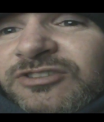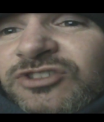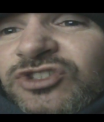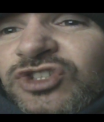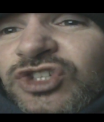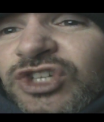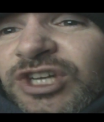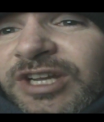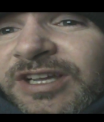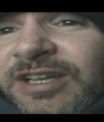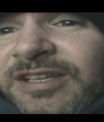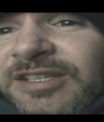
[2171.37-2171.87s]

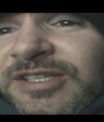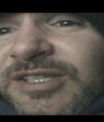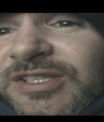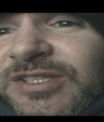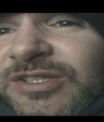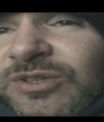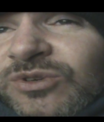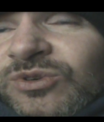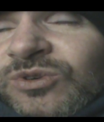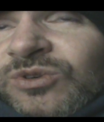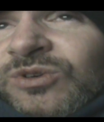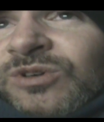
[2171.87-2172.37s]

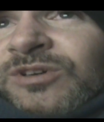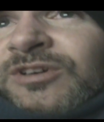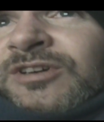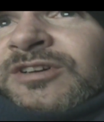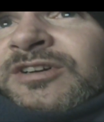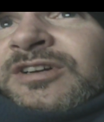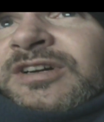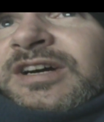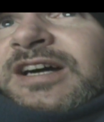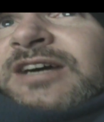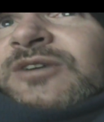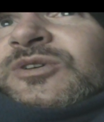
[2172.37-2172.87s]
chess,
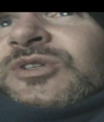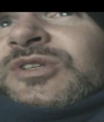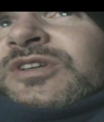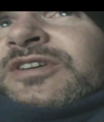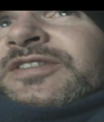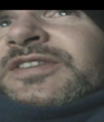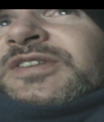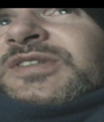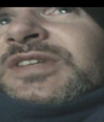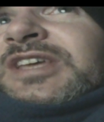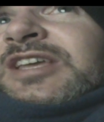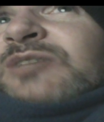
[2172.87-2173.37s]
or I was
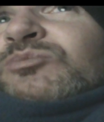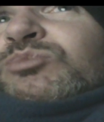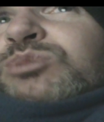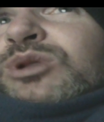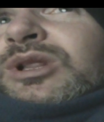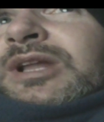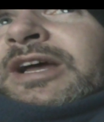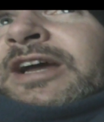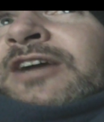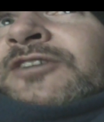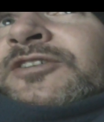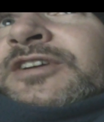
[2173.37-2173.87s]
on this game
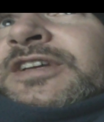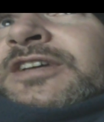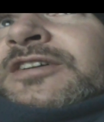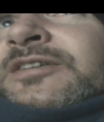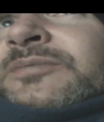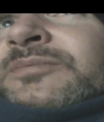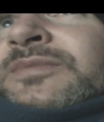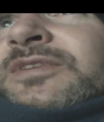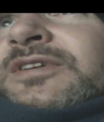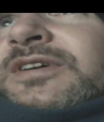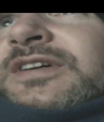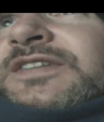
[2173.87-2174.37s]

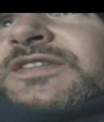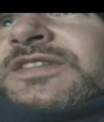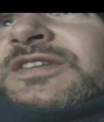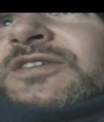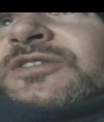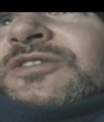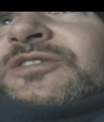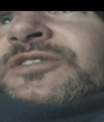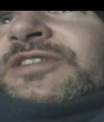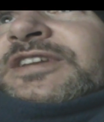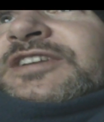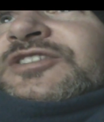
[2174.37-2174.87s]
Plarium
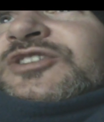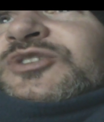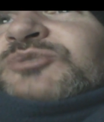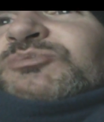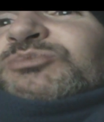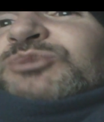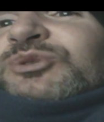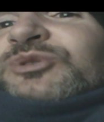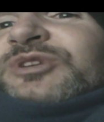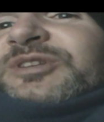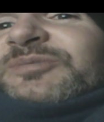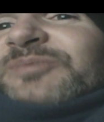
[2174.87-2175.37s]
until they
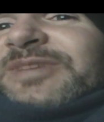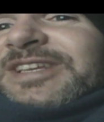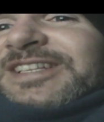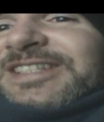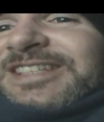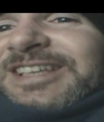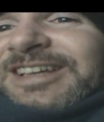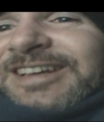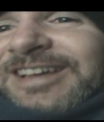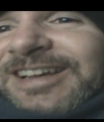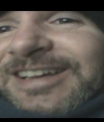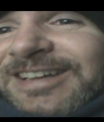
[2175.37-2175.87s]
just booted me
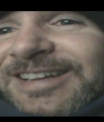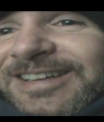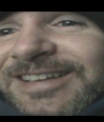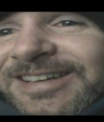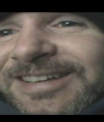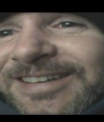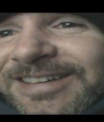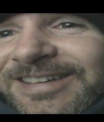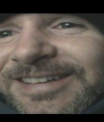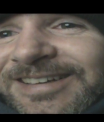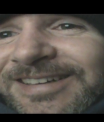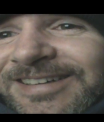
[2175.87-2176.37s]
today.
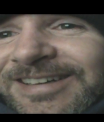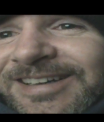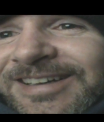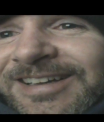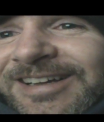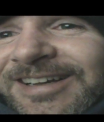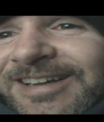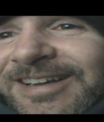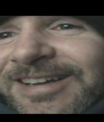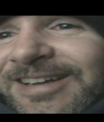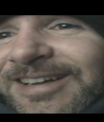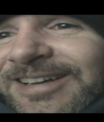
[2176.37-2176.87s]

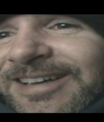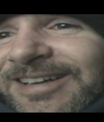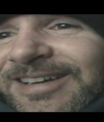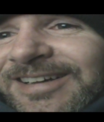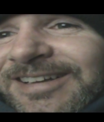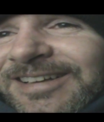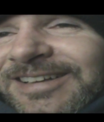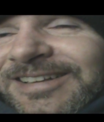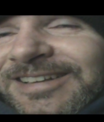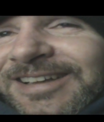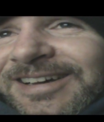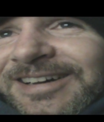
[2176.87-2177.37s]

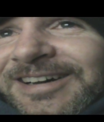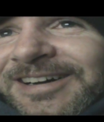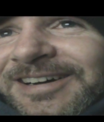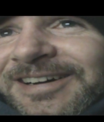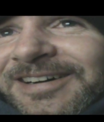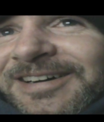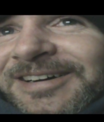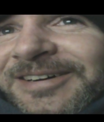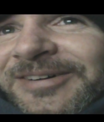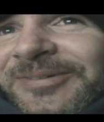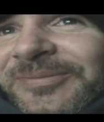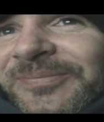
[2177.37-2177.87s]

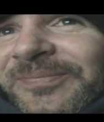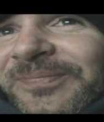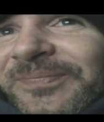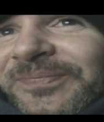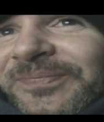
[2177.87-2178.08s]
I